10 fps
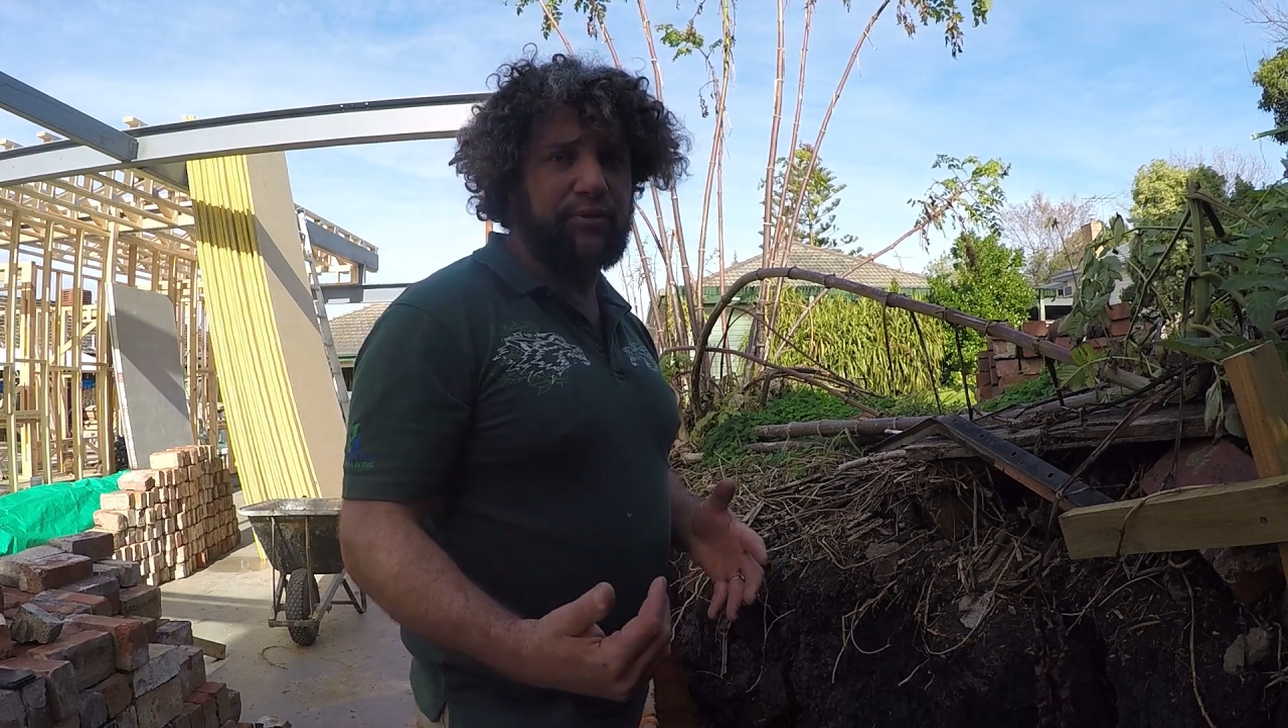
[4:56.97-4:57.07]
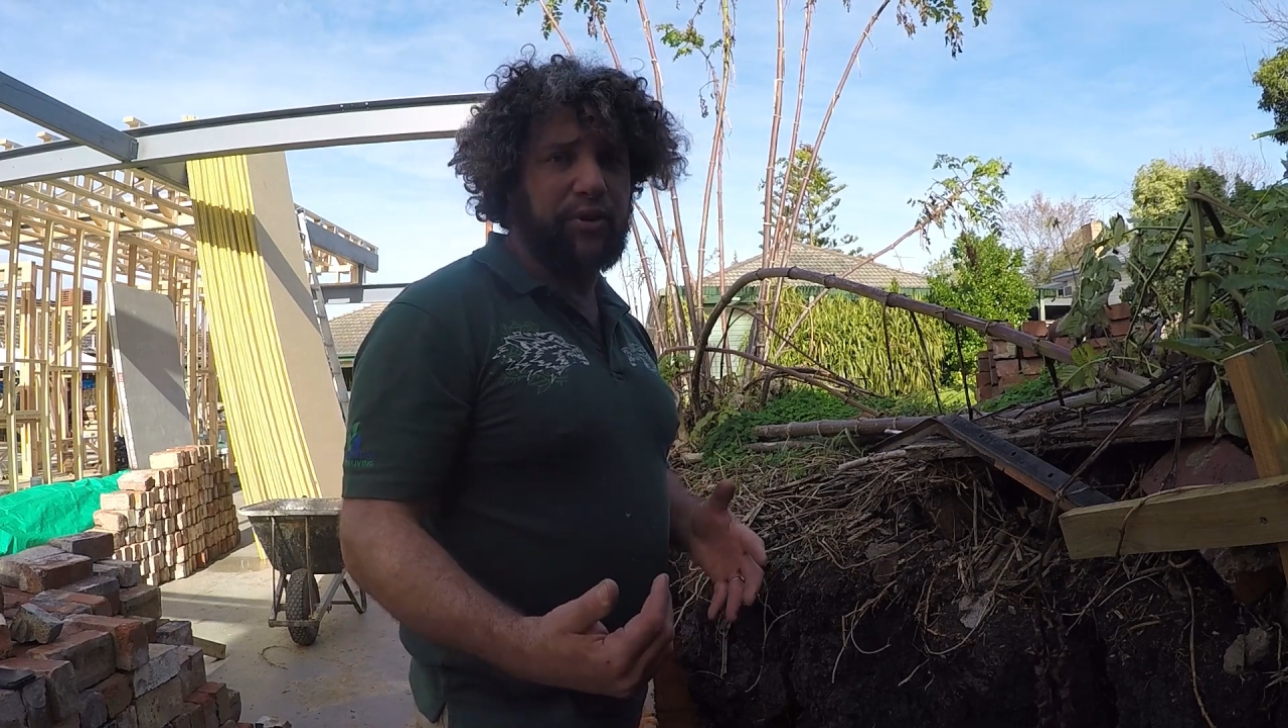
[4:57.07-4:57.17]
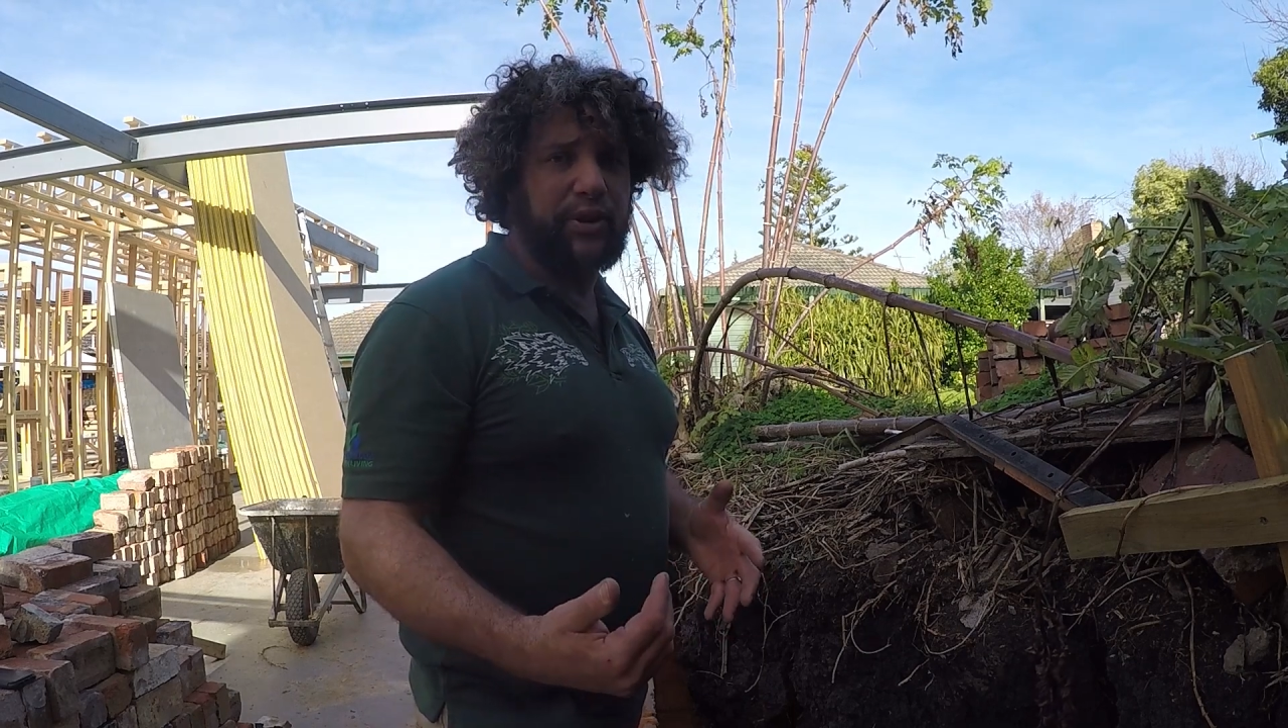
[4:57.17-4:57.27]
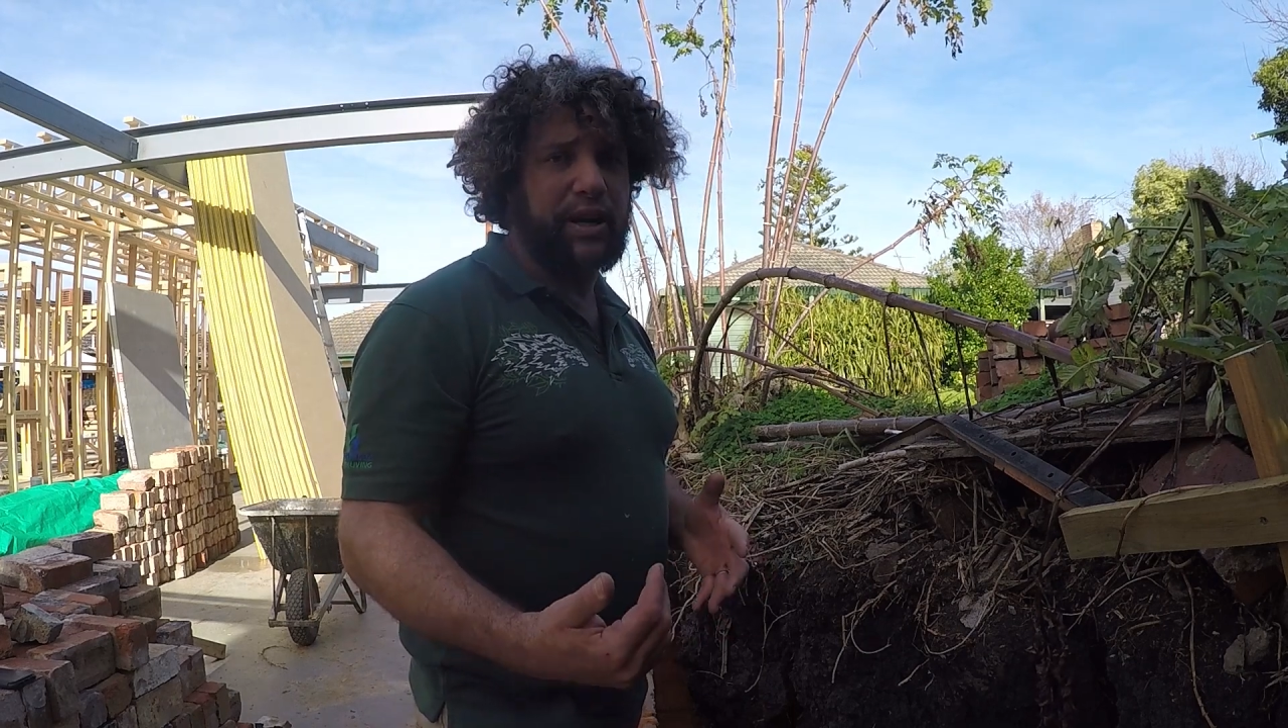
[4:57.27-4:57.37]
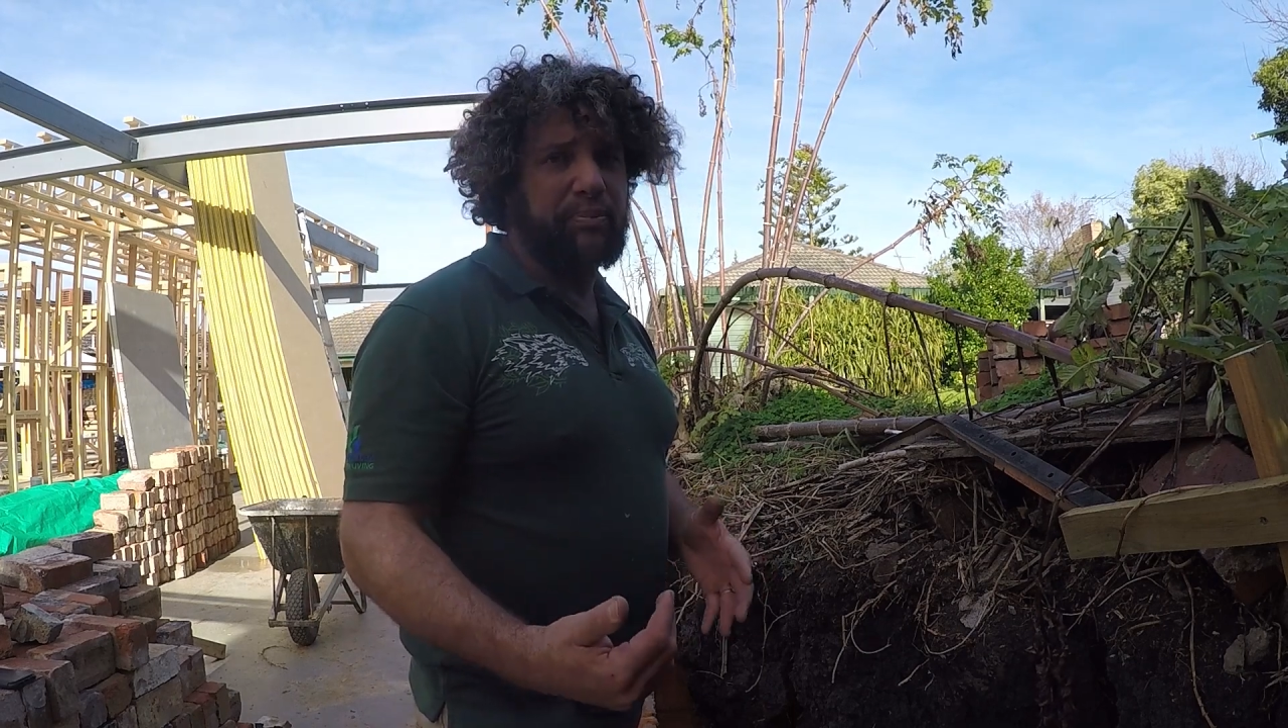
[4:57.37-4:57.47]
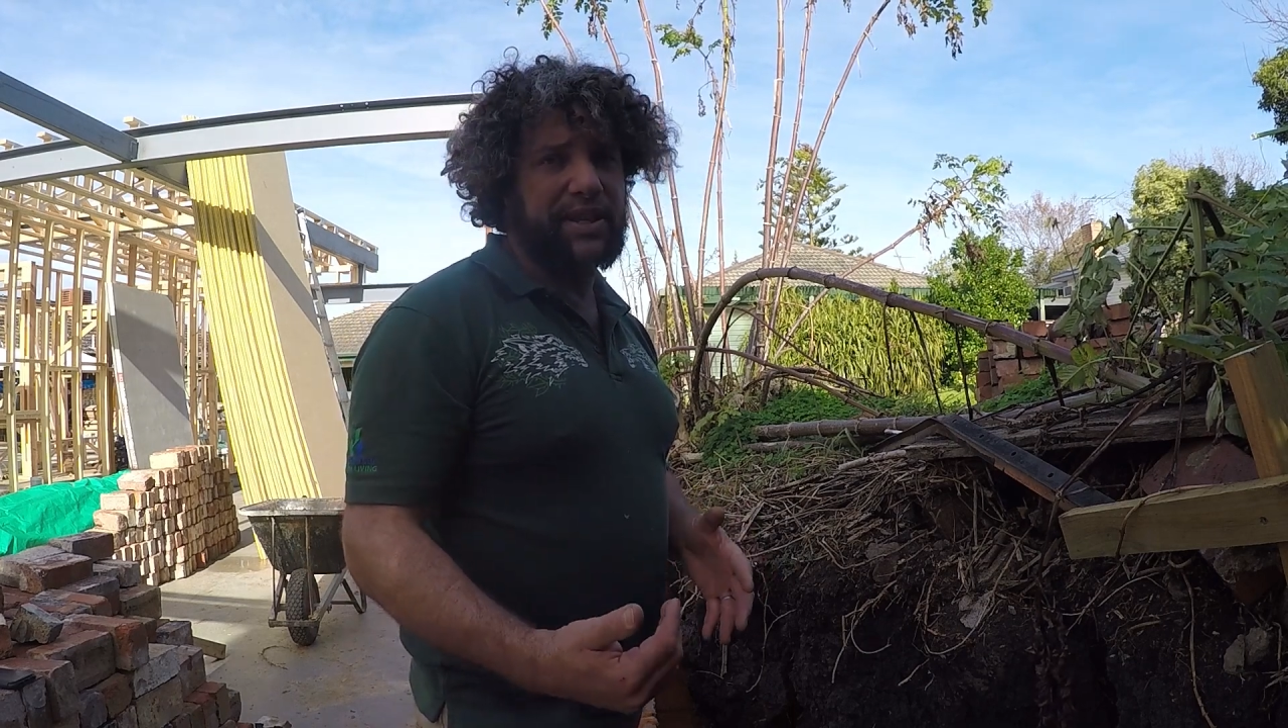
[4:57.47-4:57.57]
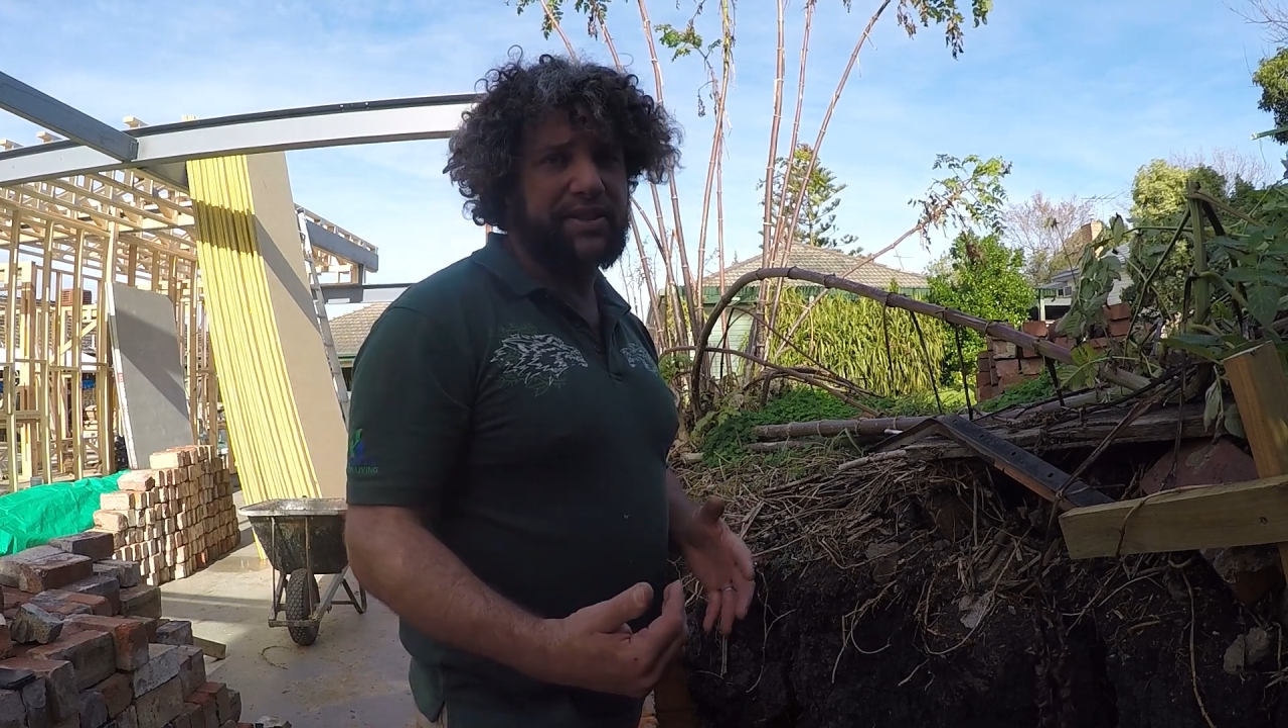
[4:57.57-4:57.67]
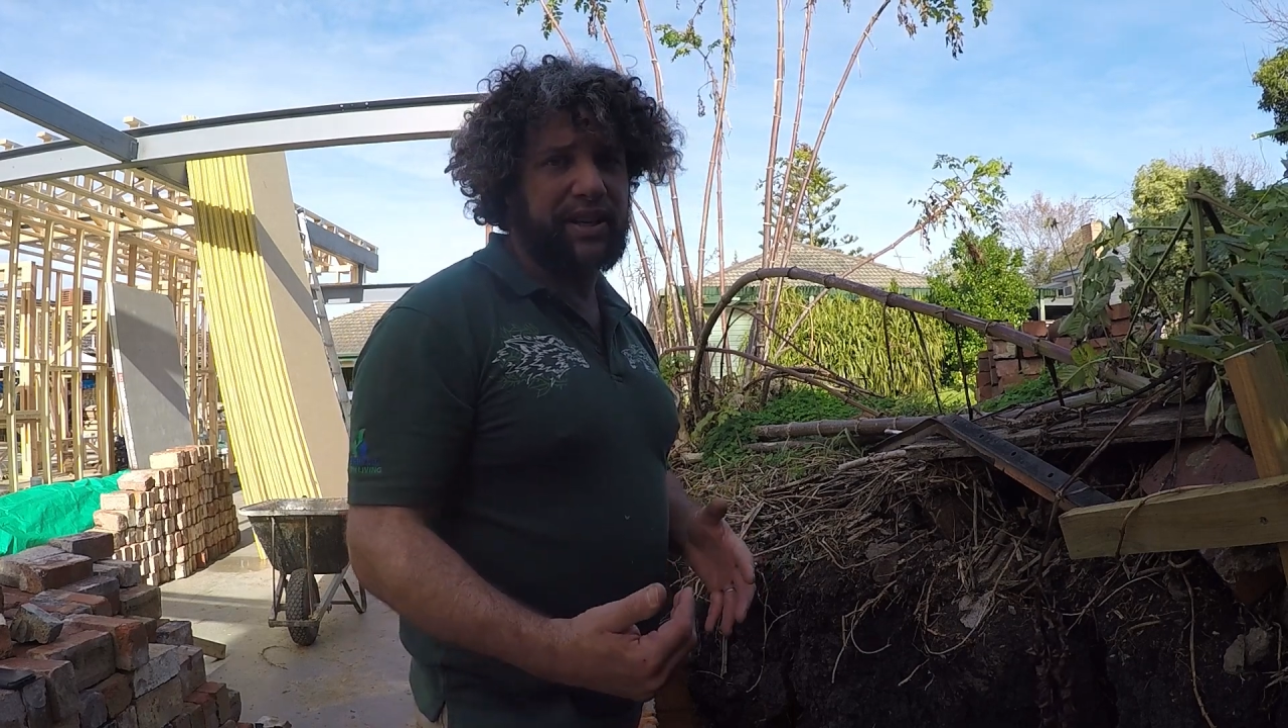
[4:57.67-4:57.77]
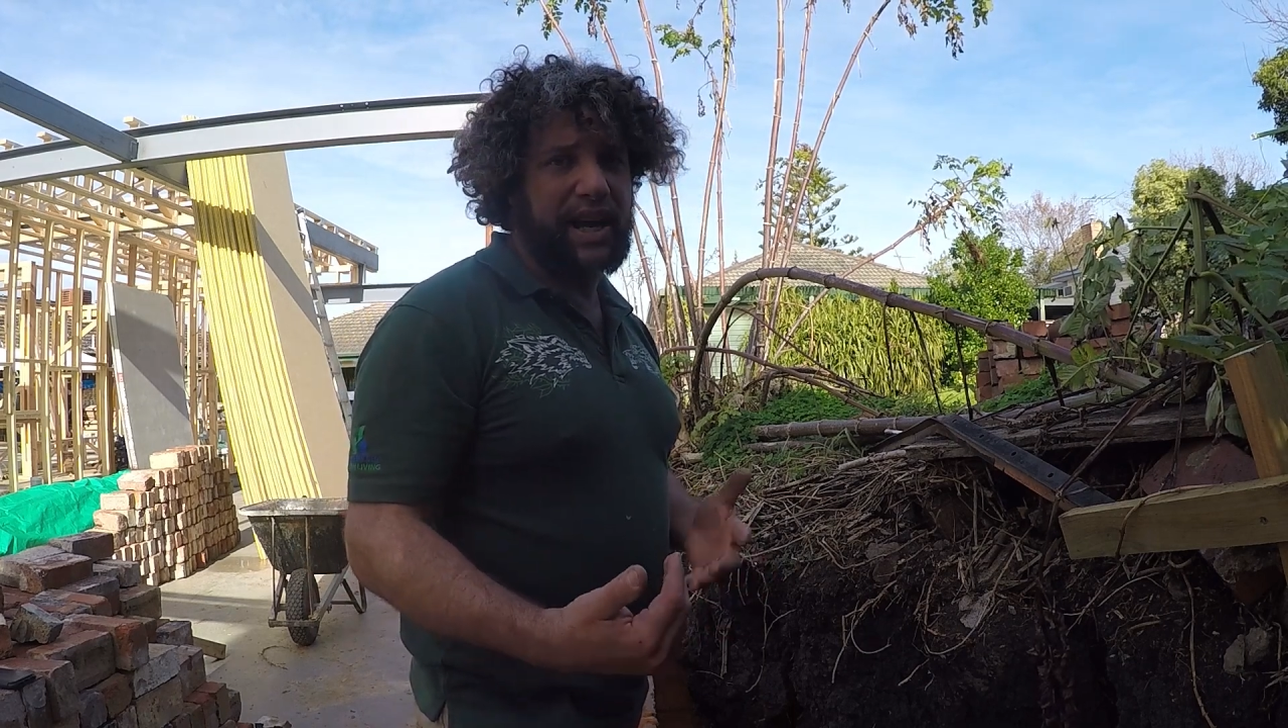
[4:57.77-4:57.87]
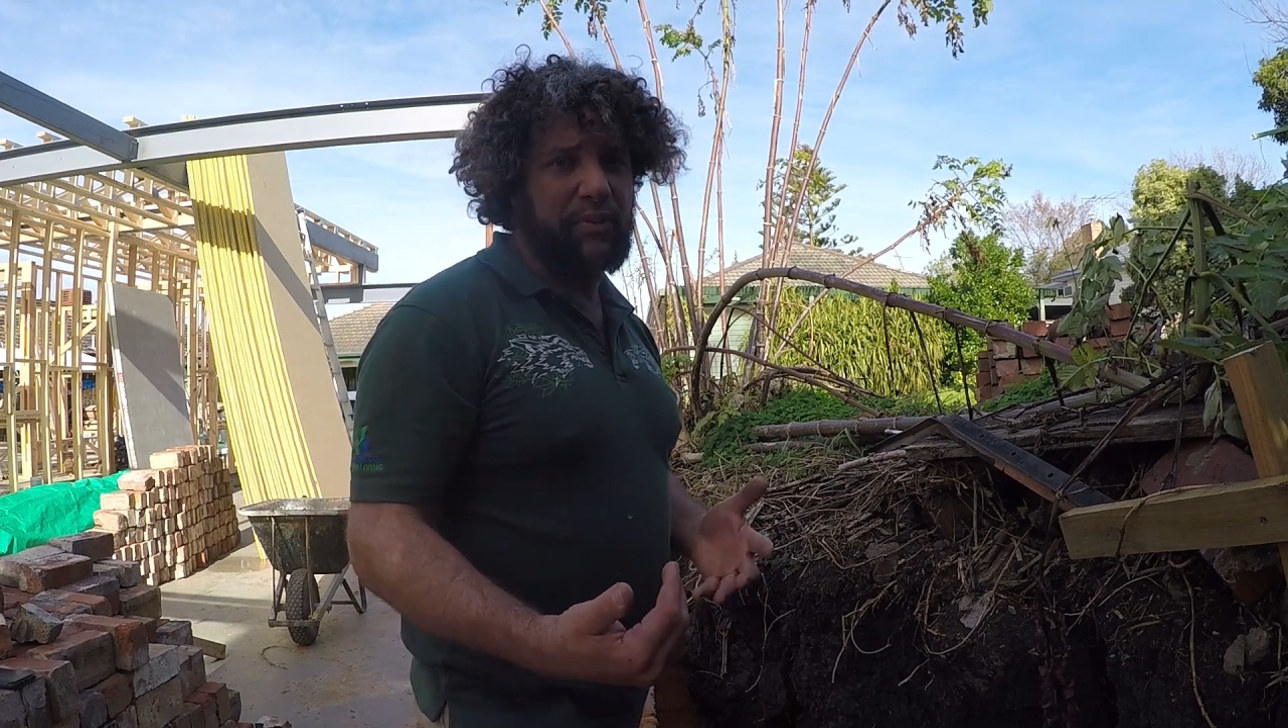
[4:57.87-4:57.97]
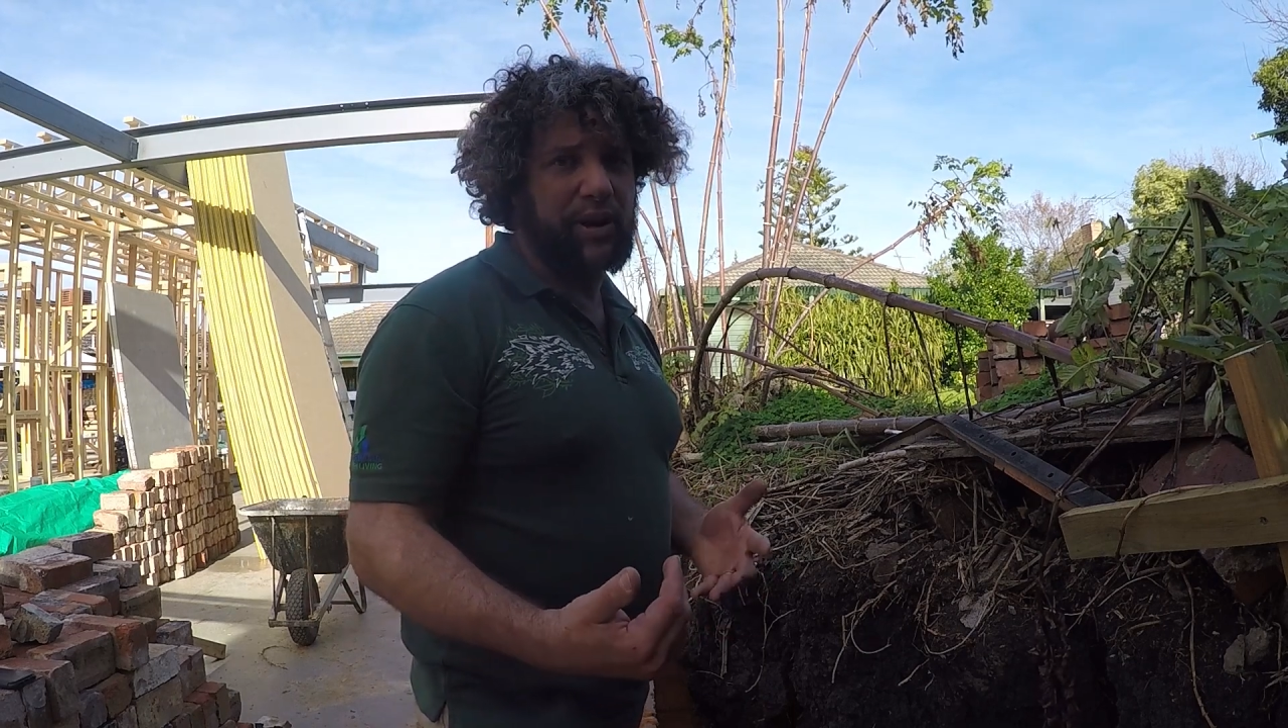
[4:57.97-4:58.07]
for you best I can,